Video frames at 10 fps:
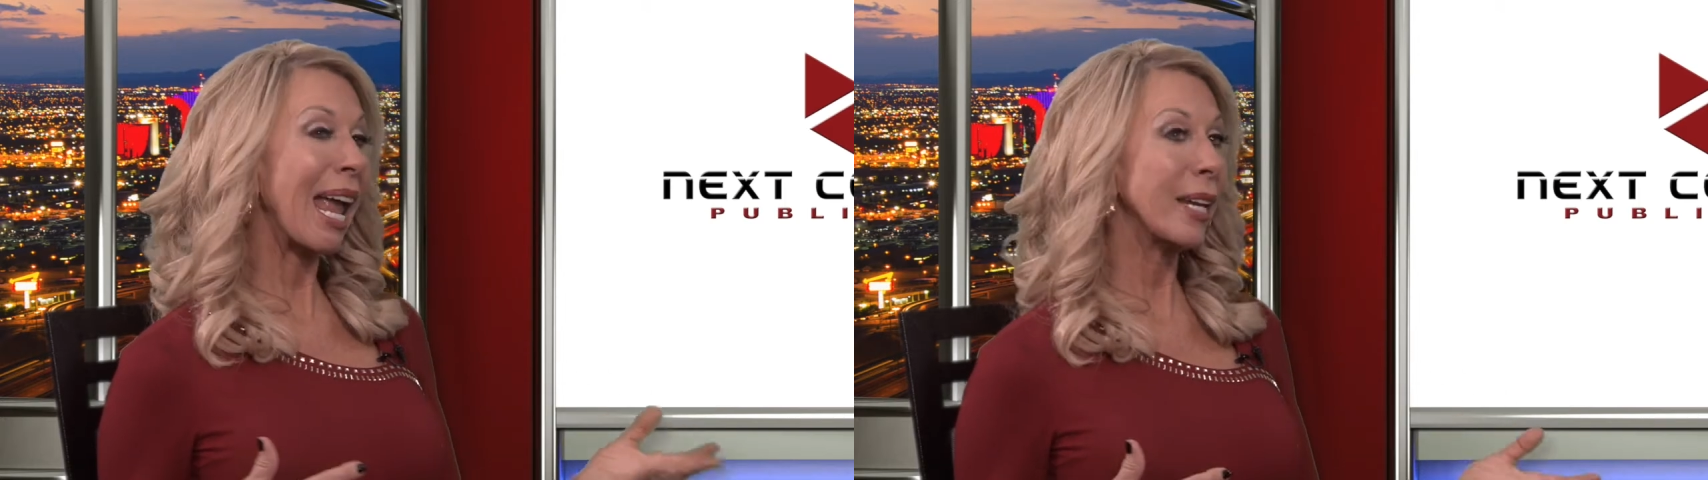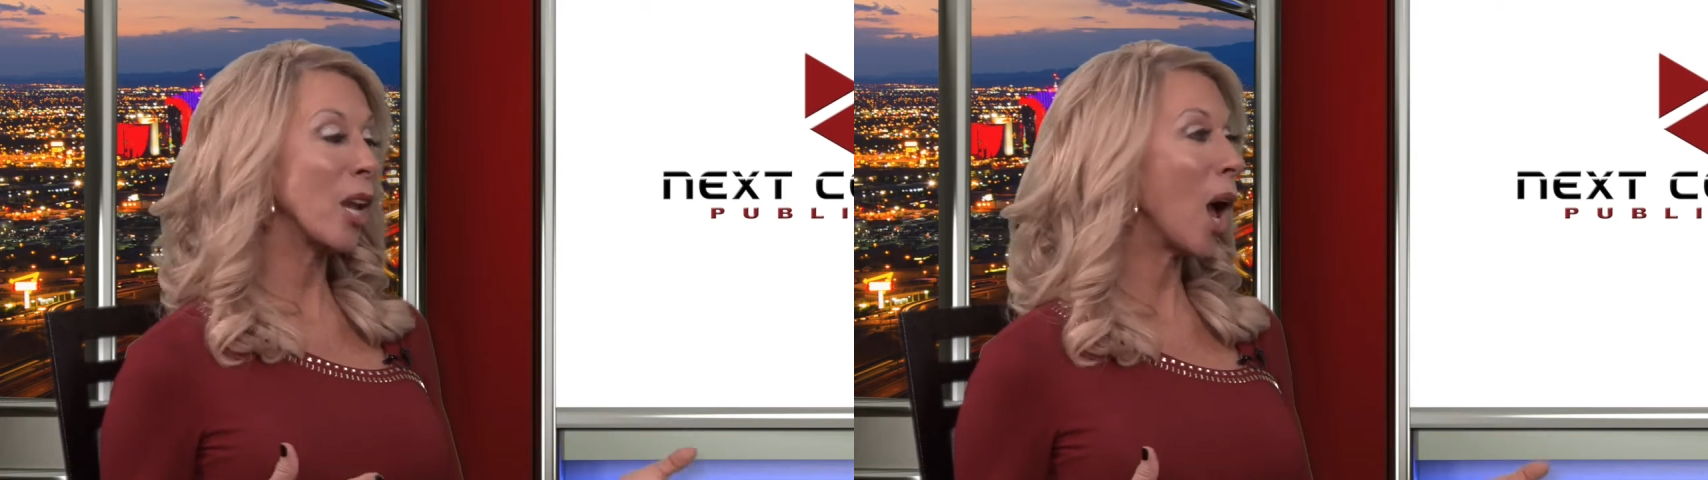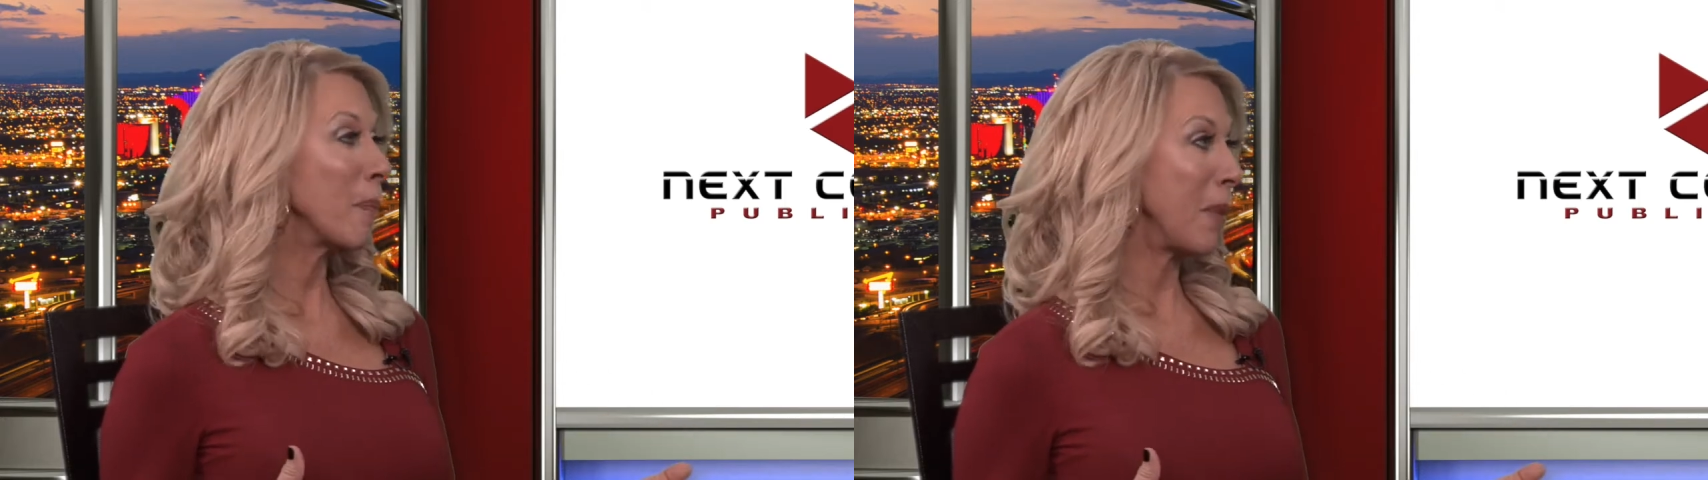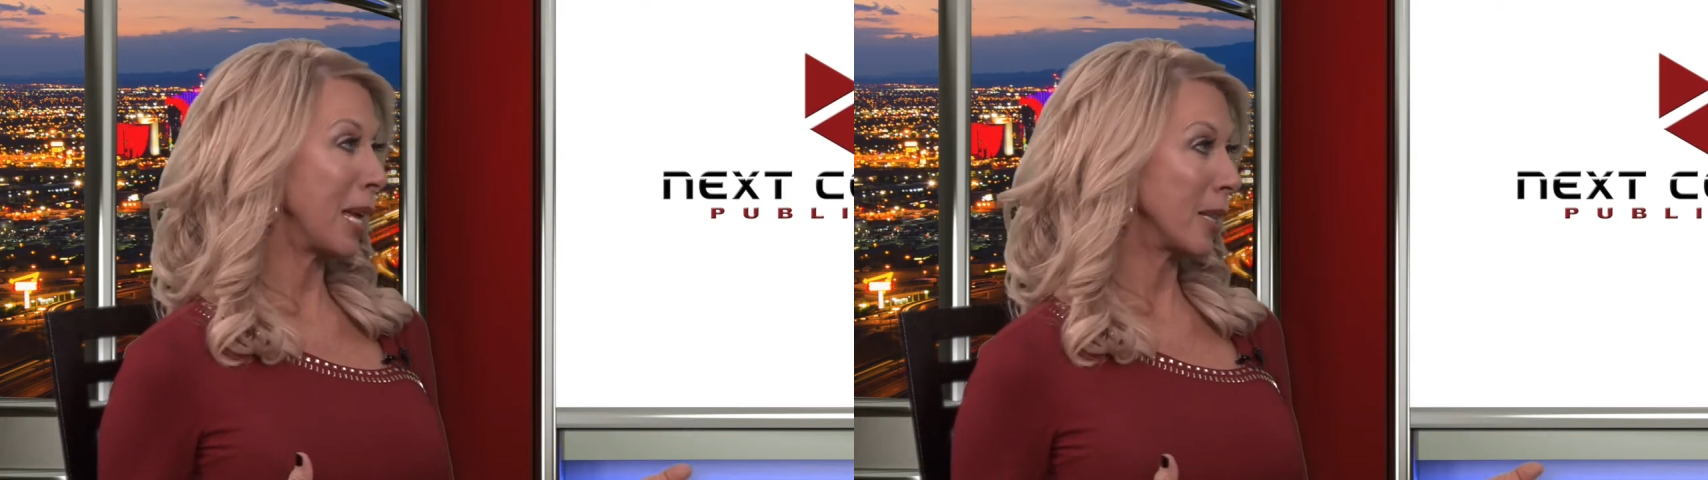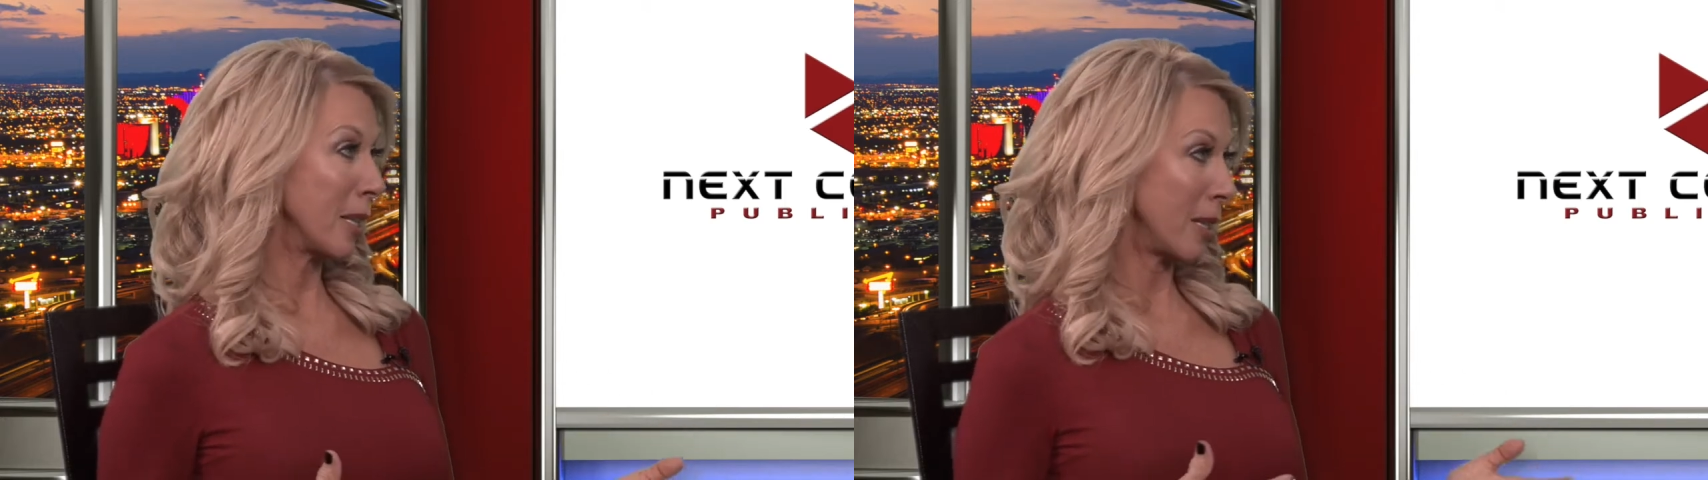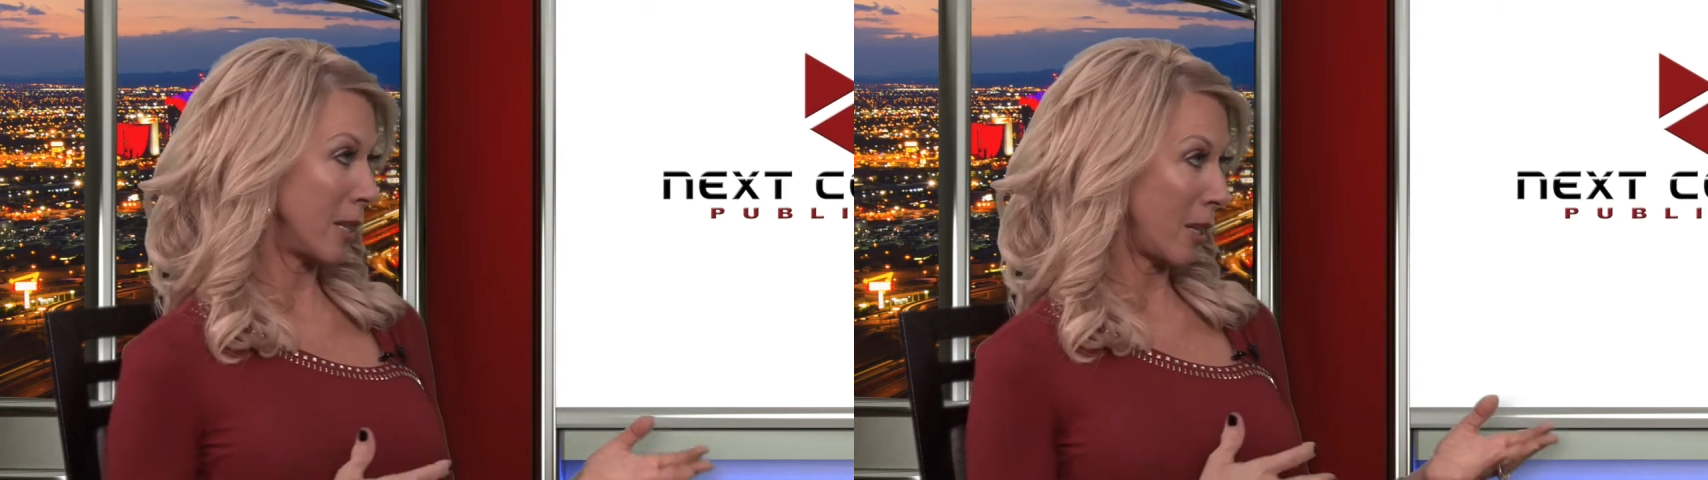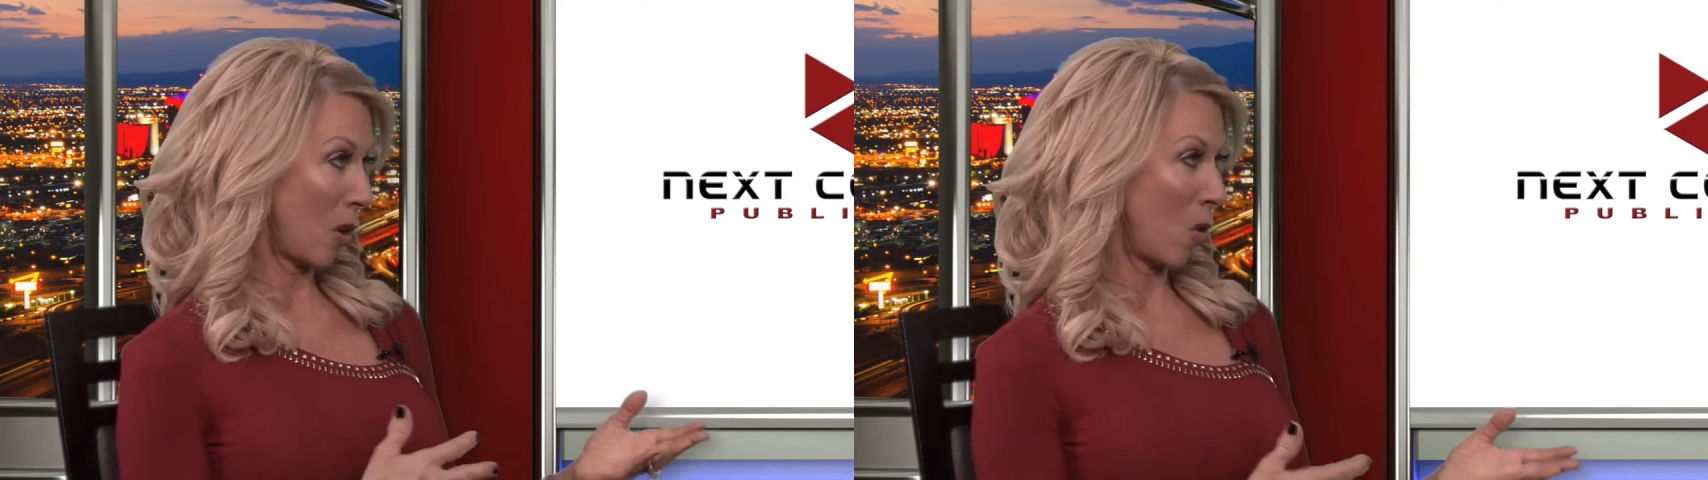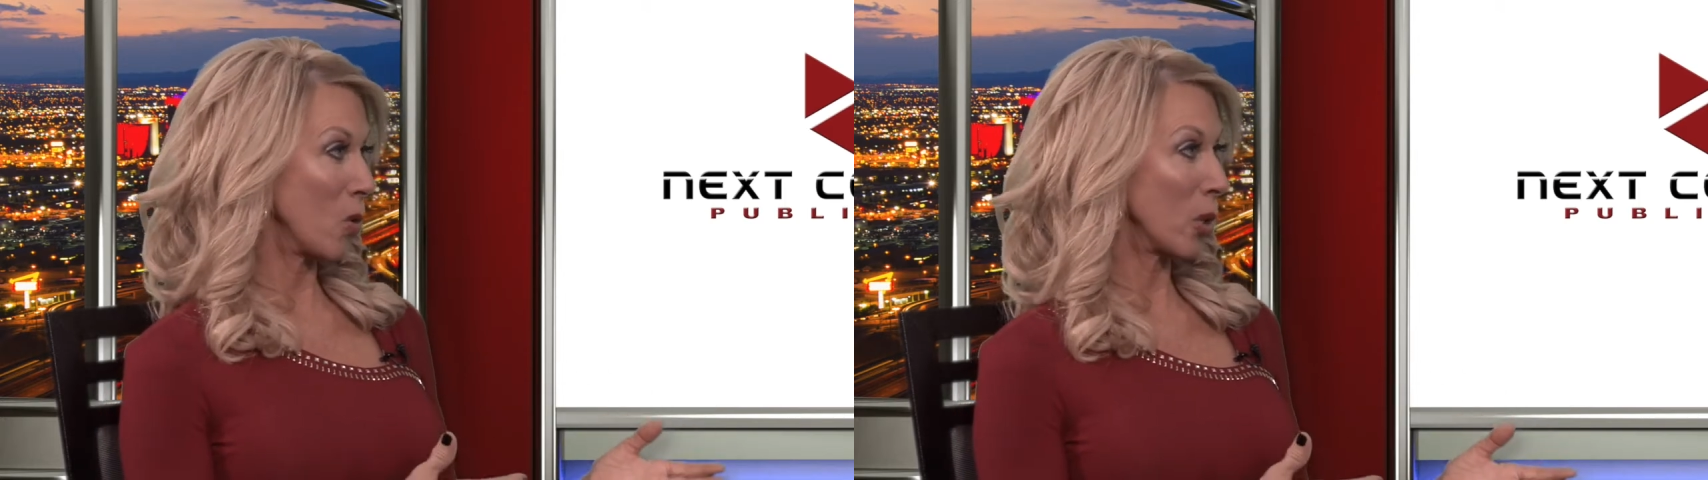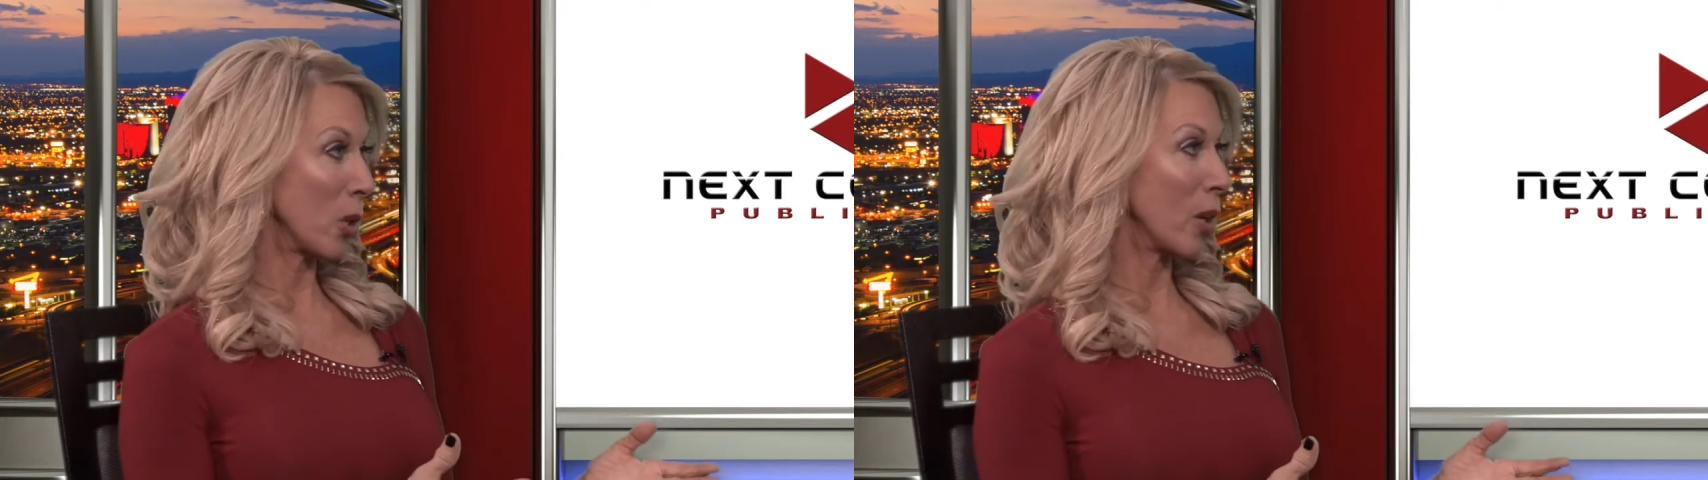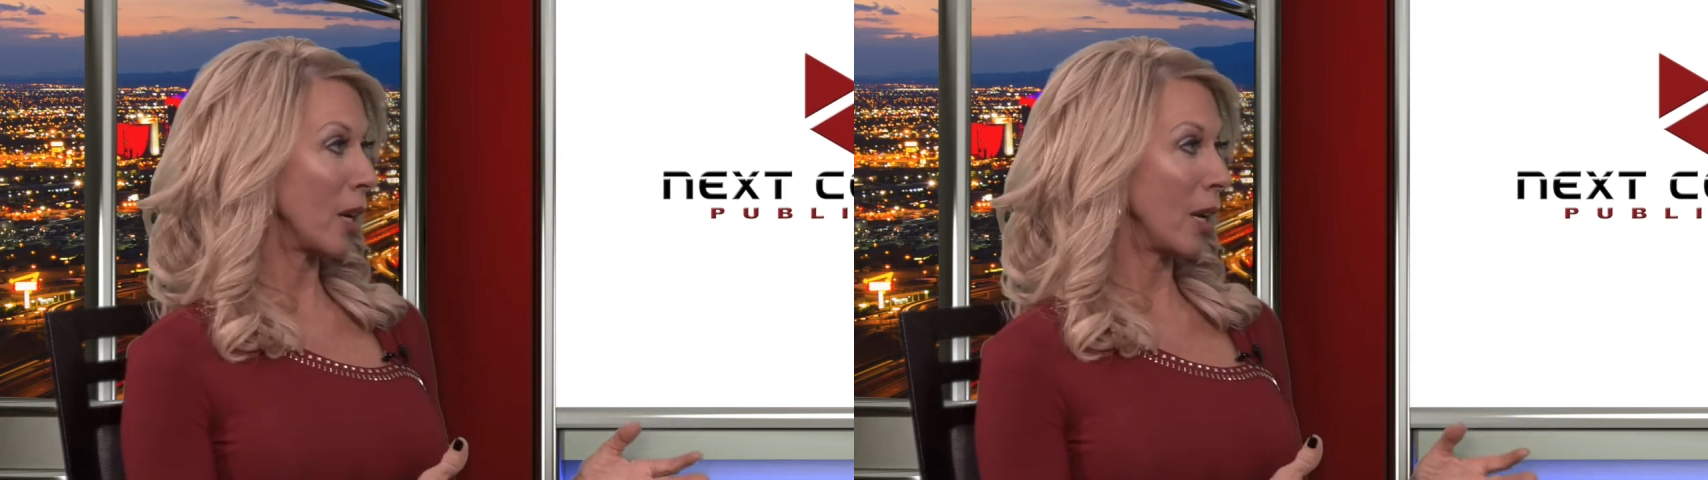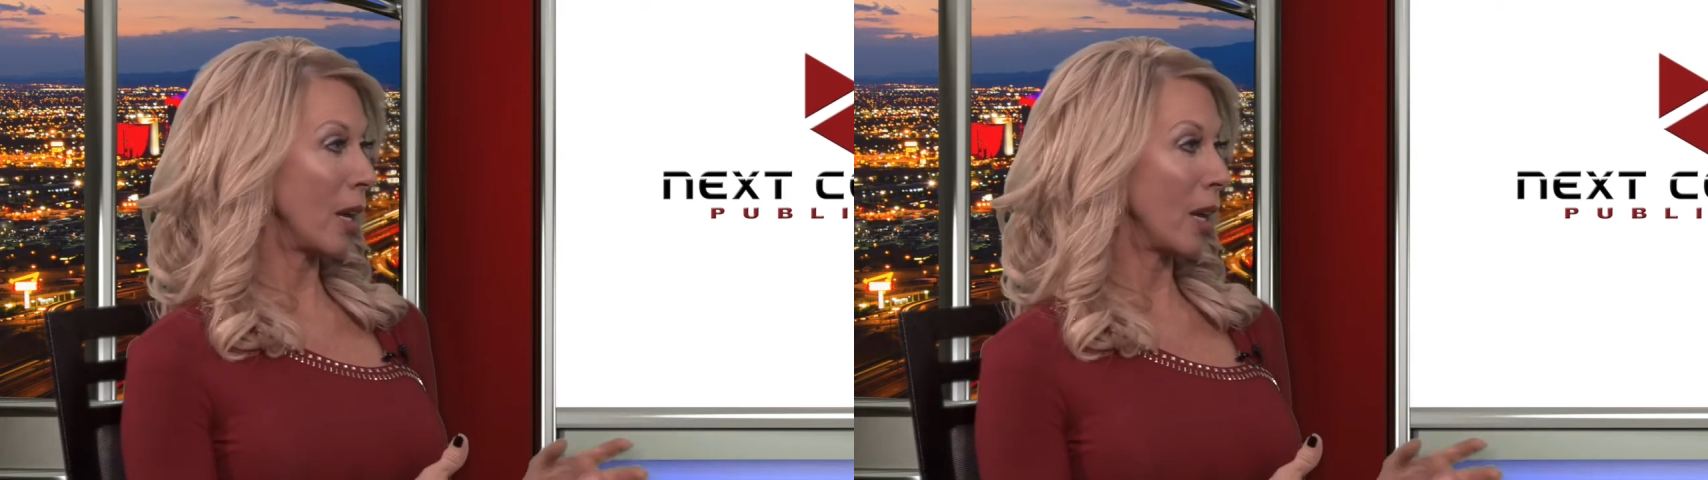I had not met the owner